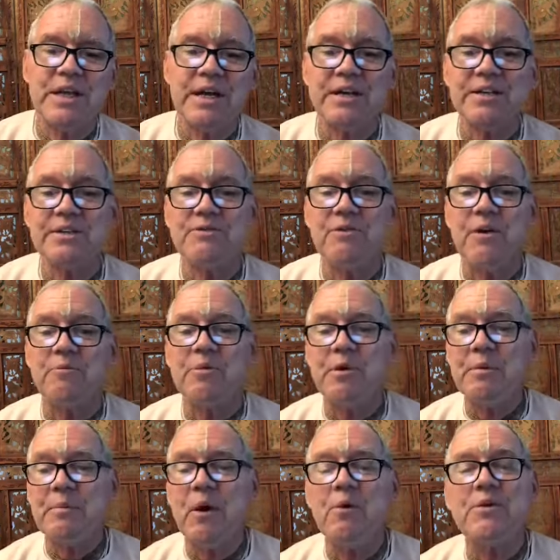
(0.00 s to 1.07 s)
things from
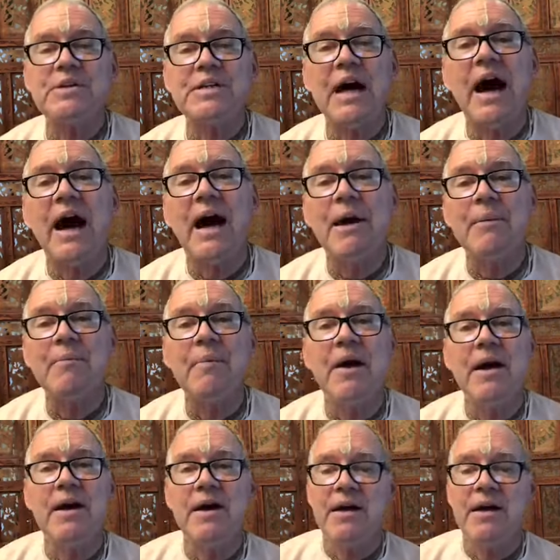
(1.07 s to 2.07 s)
remote time,